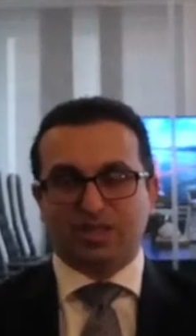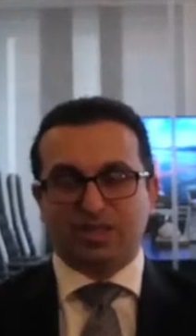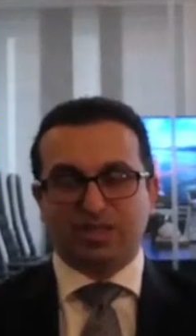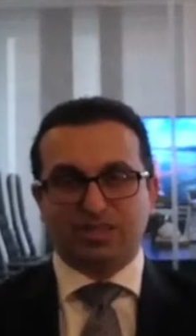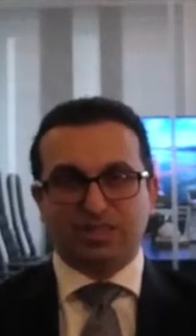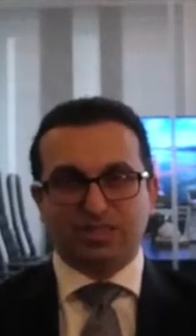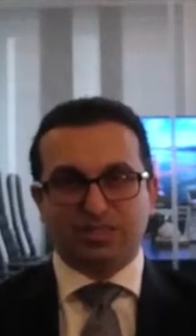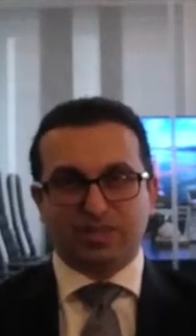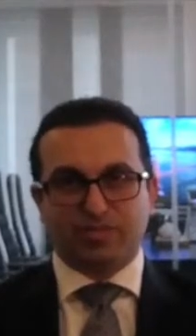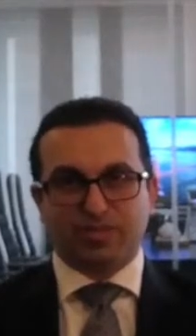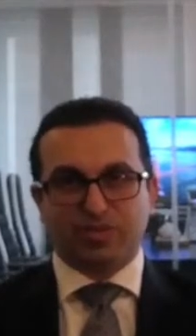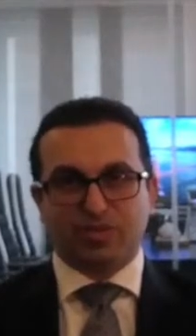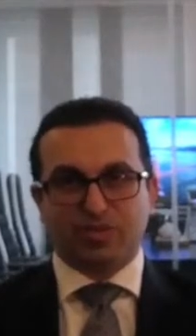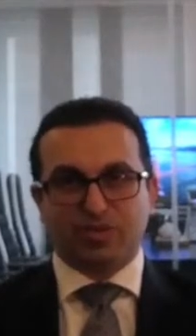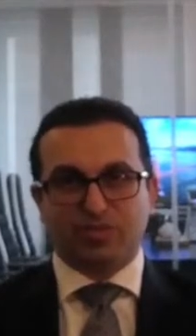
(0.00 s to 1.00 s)
In this
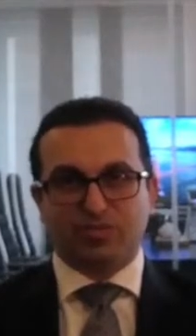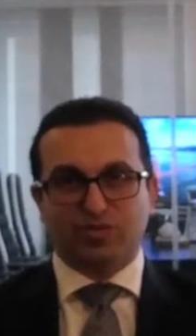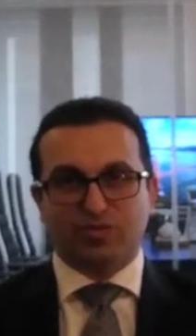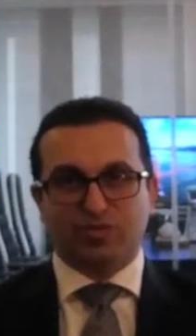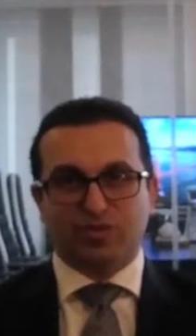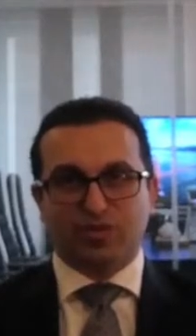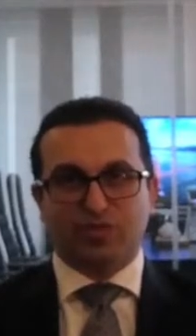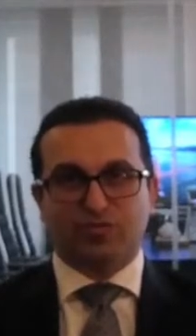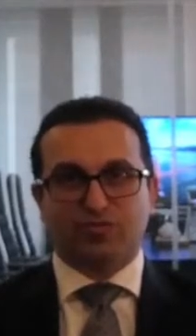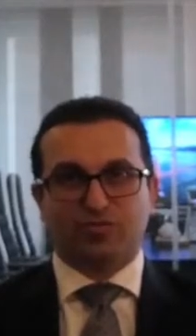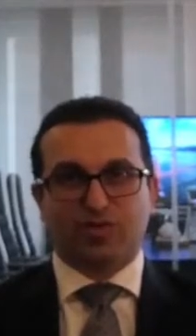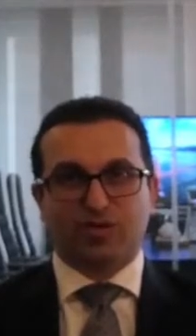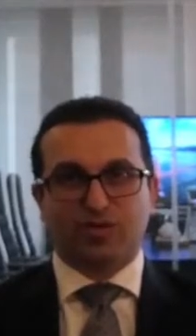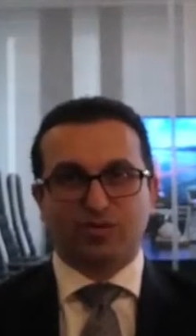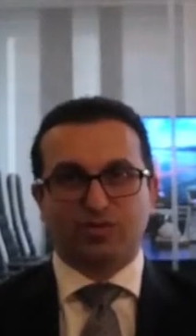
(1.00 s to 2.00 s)
episode, we will
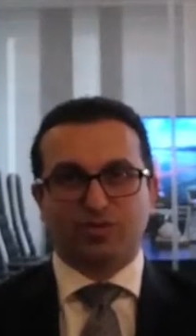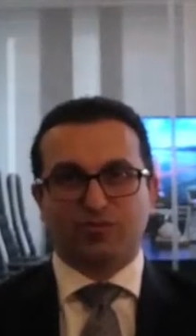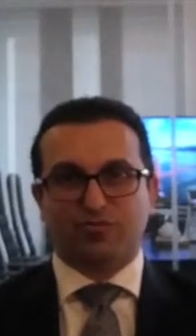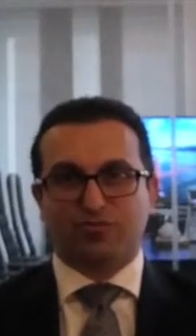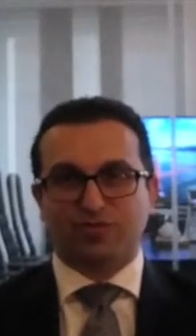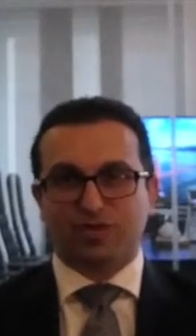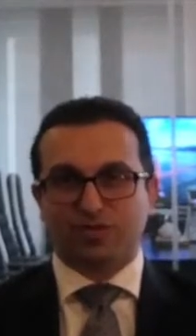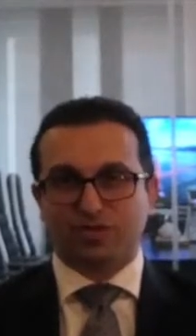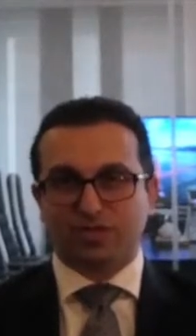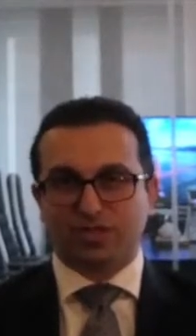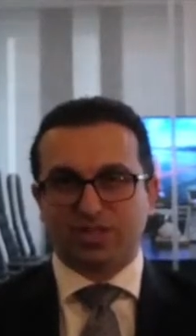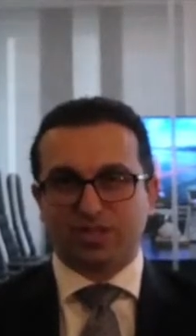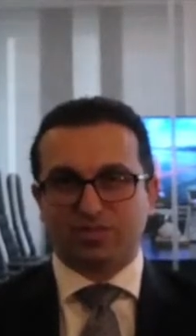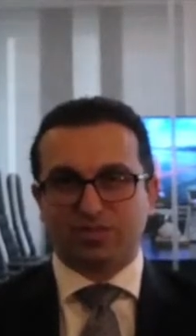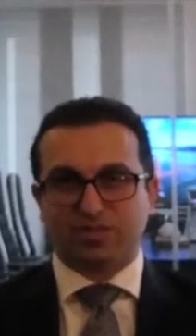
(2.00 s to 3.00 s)
follow the first
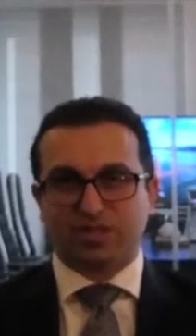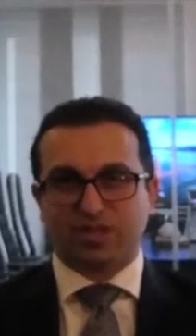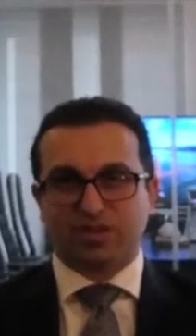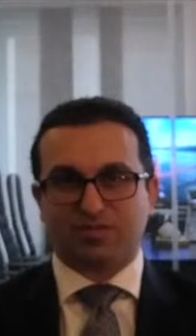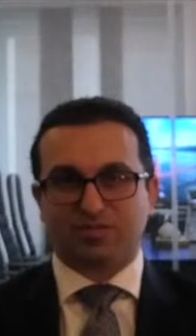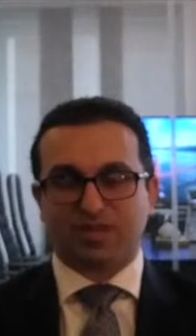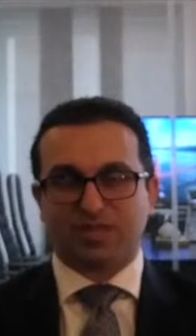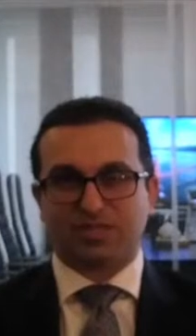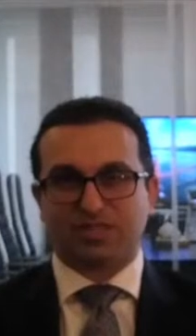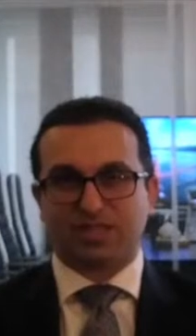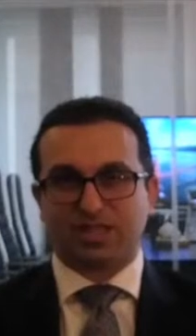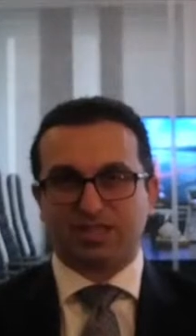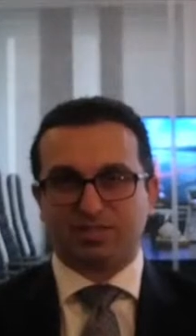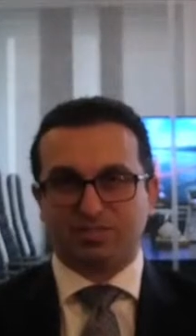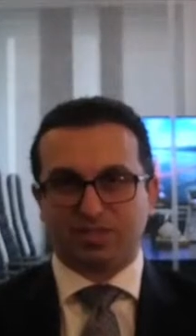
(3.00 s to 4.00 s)
steps of the
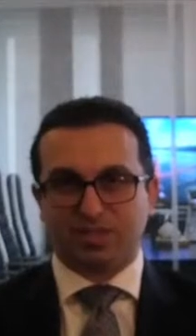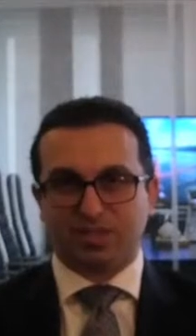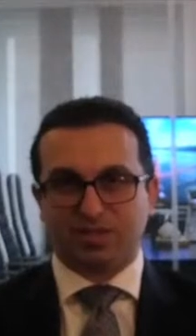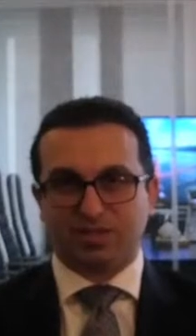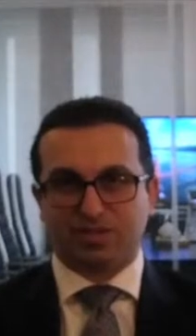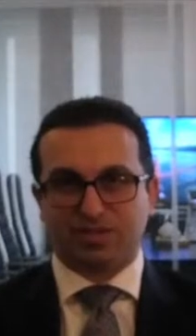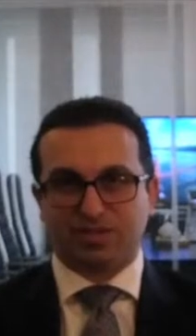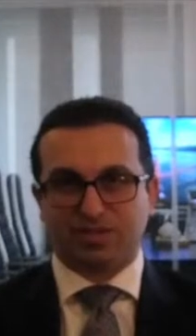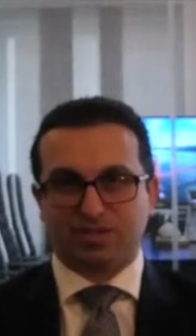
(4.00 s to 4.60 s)
asylum seeker.